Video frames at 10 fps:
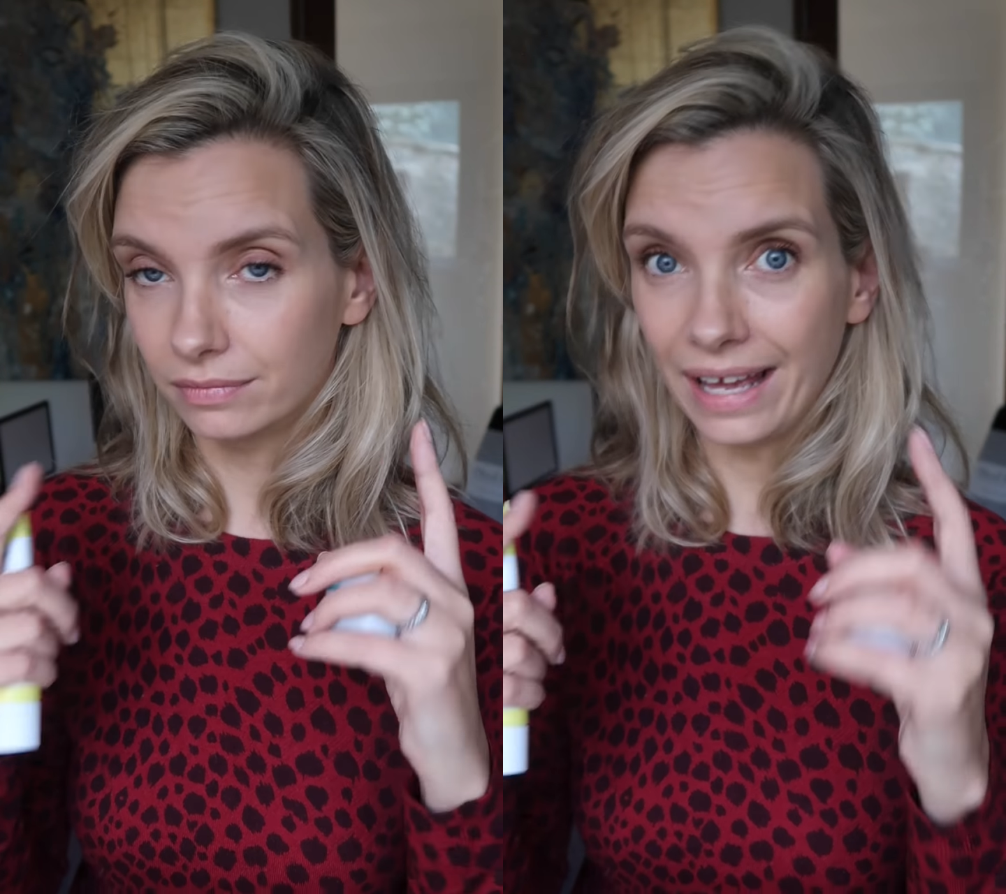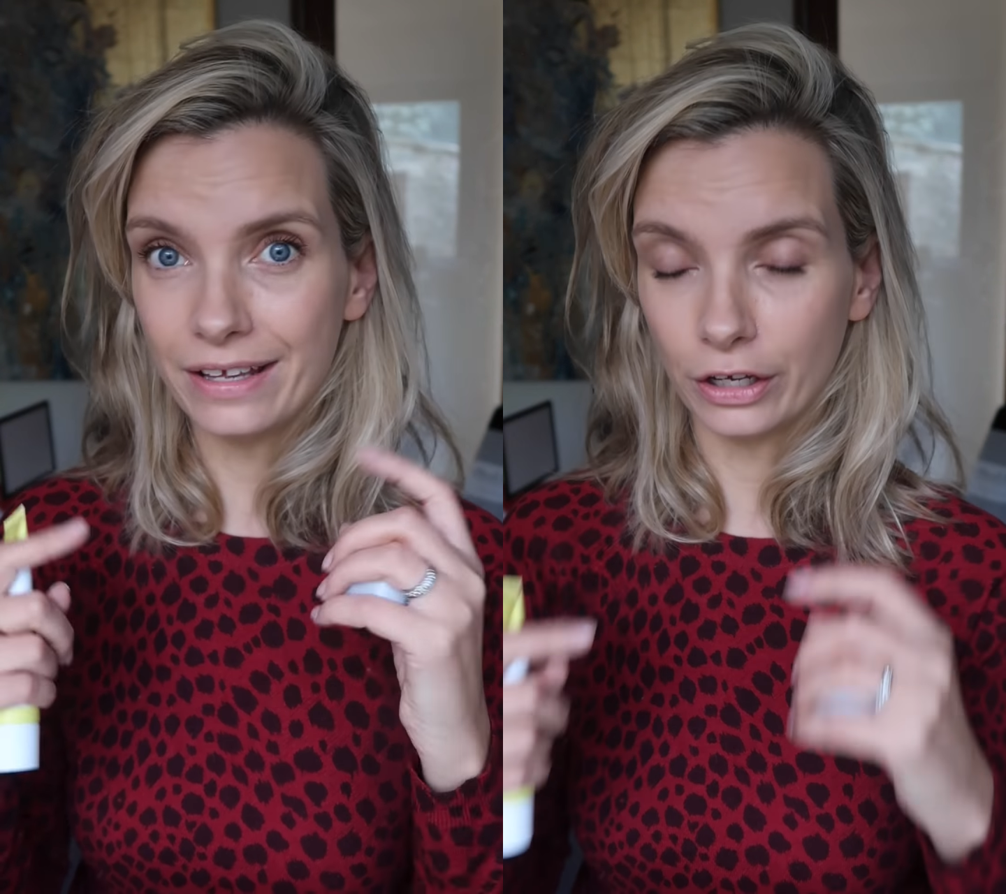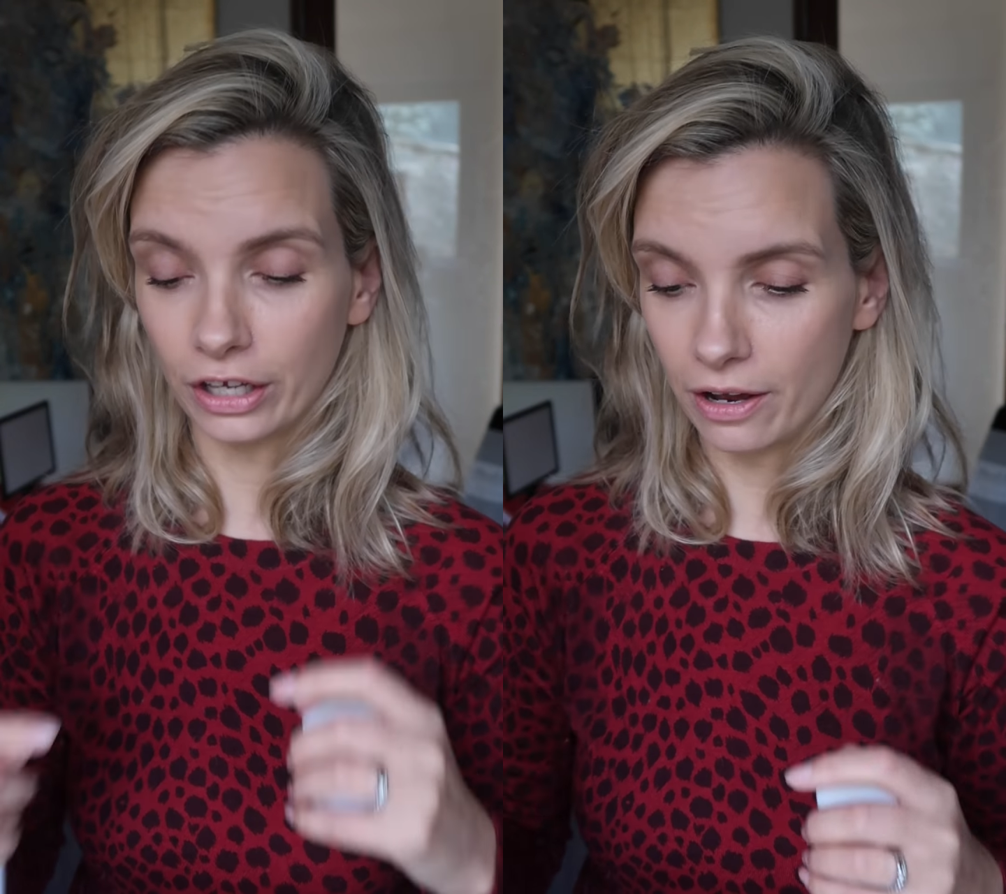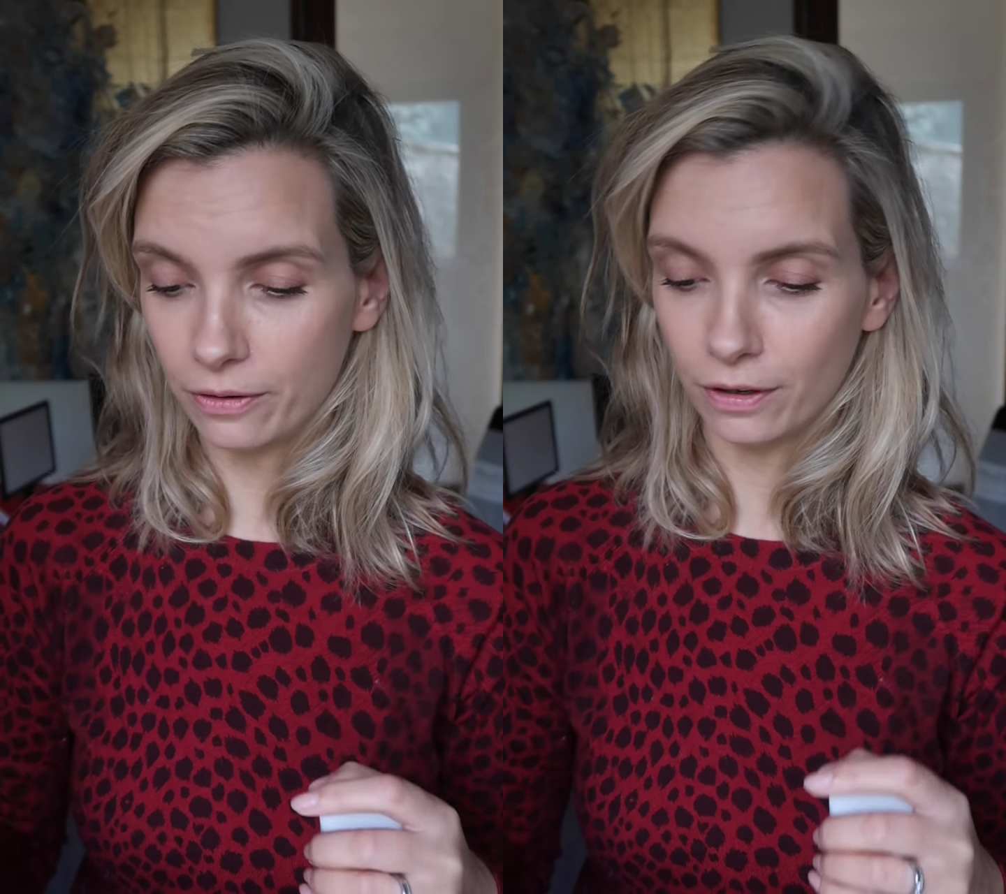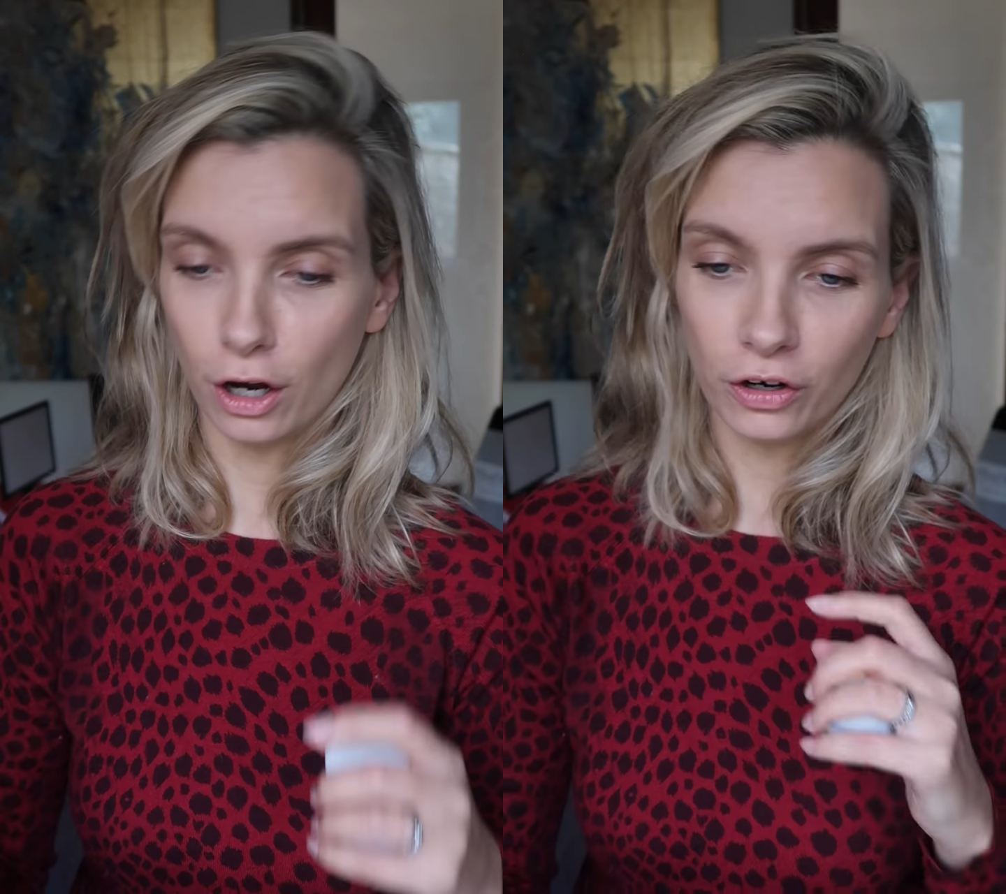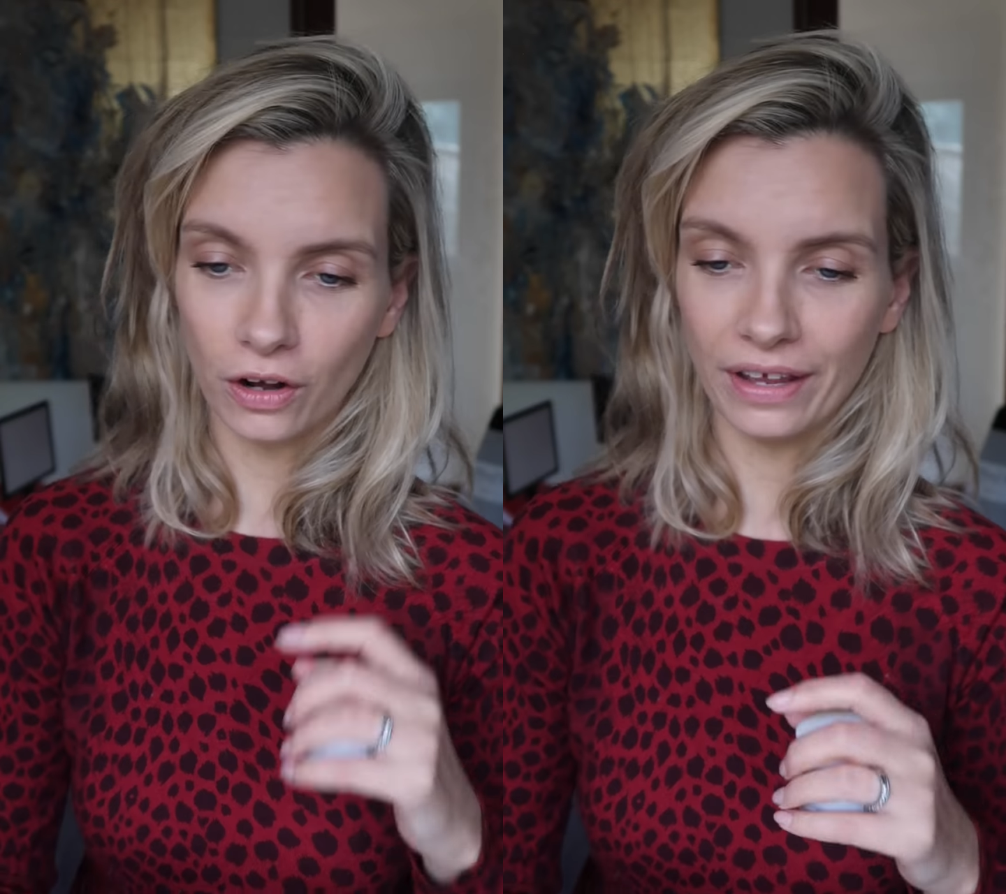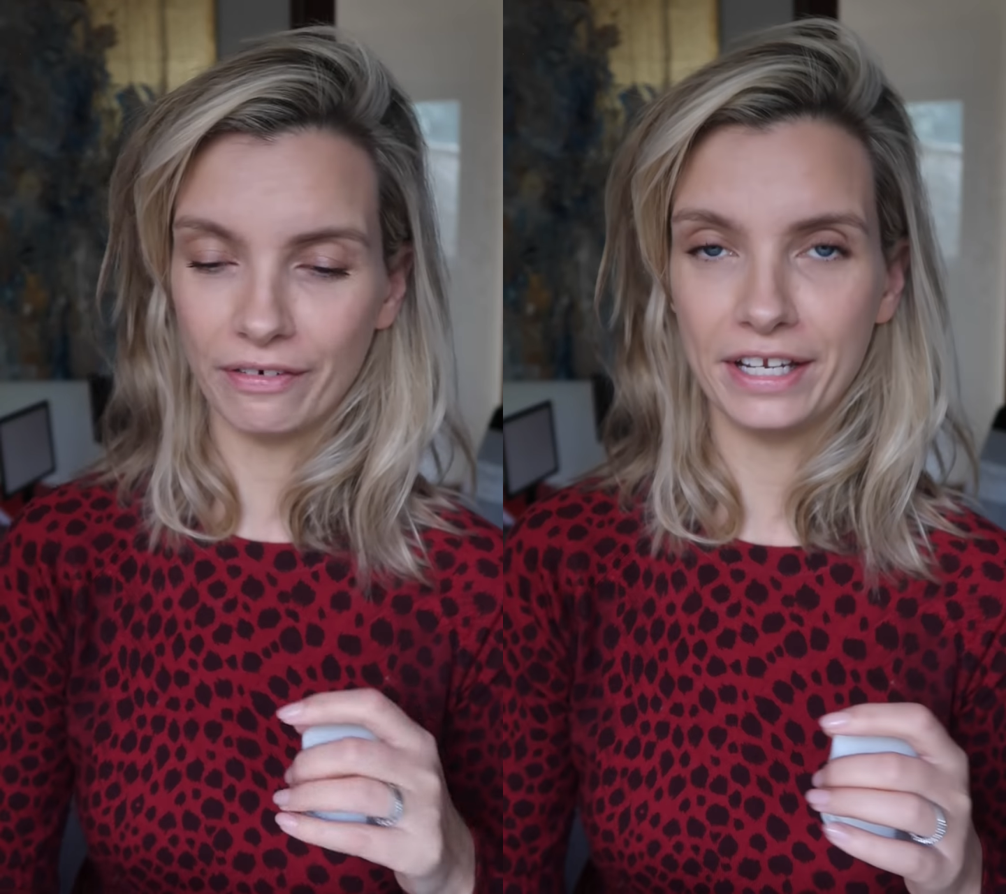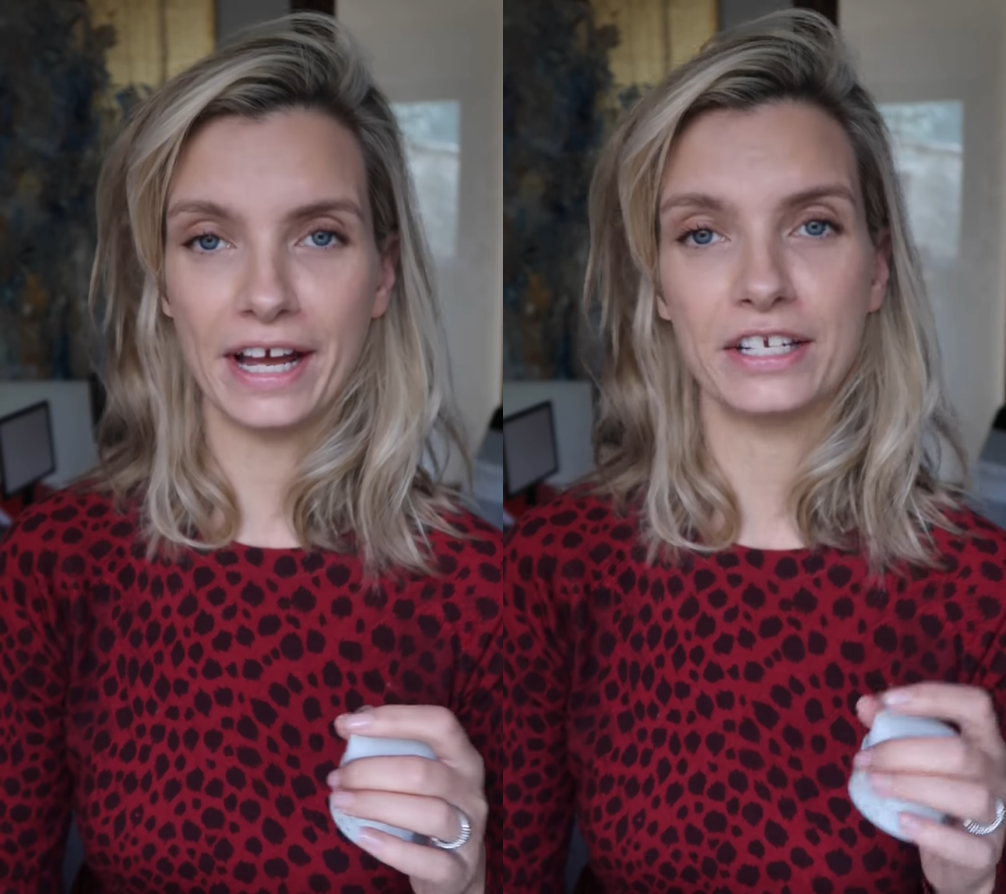There you go. I got
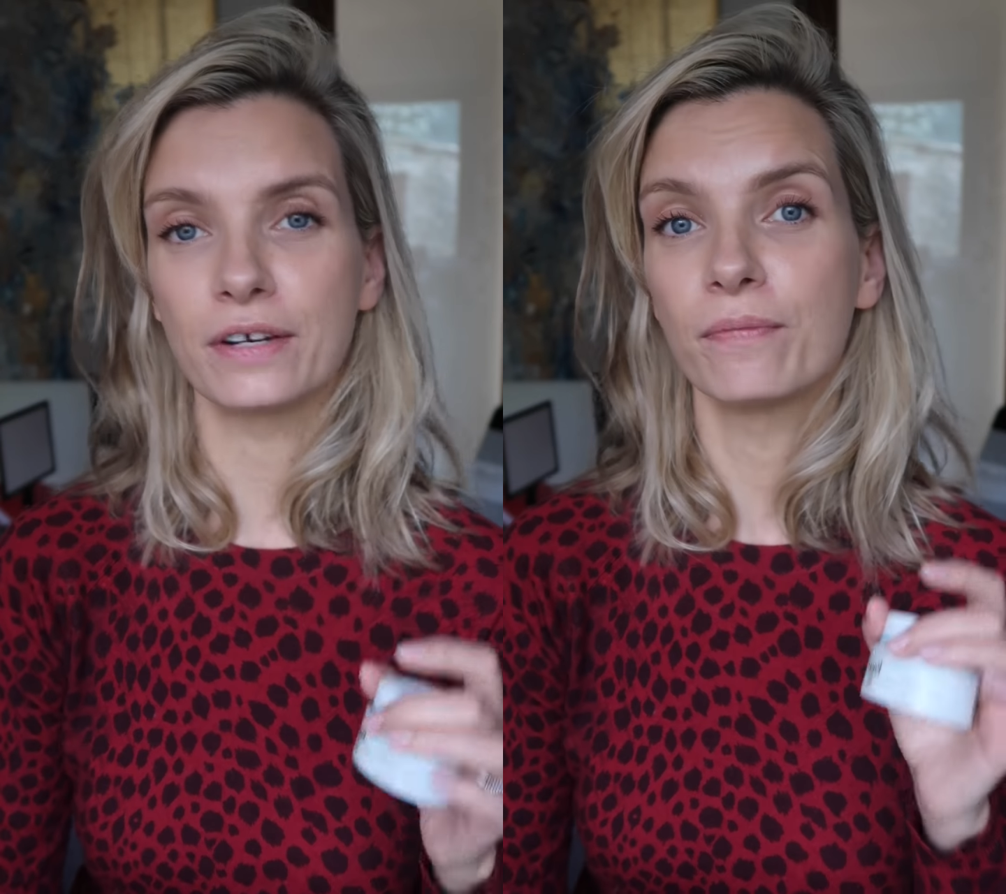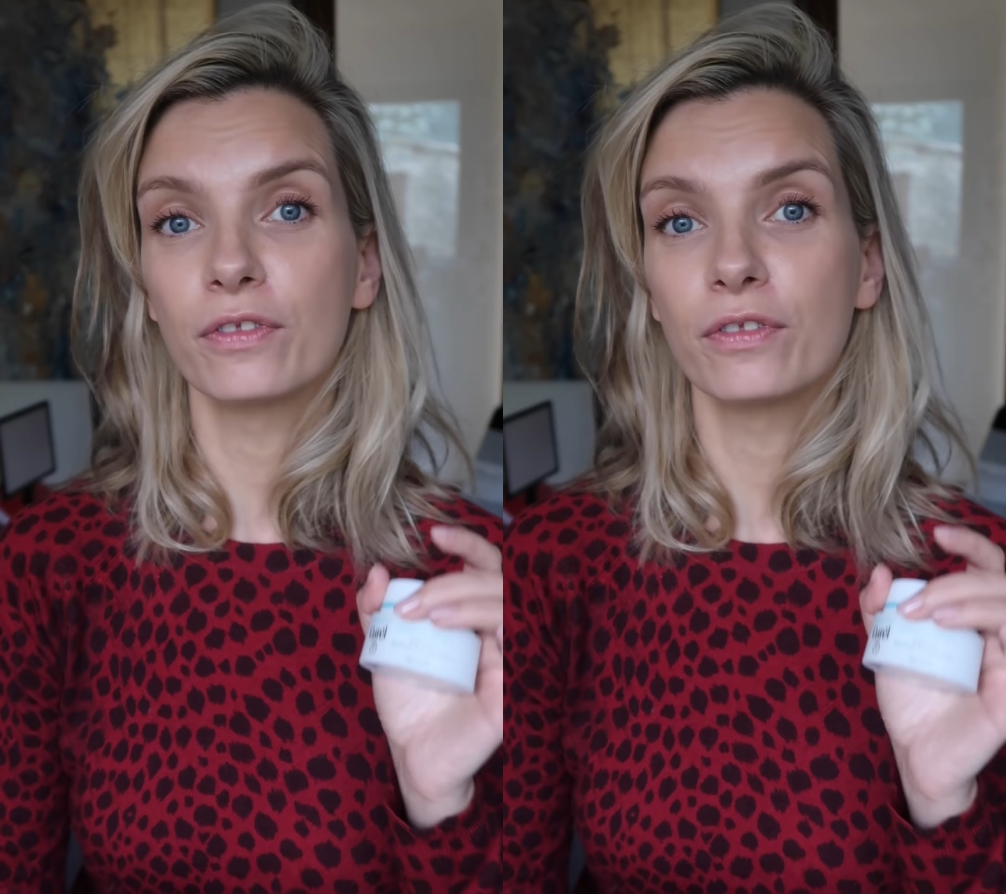there in the end.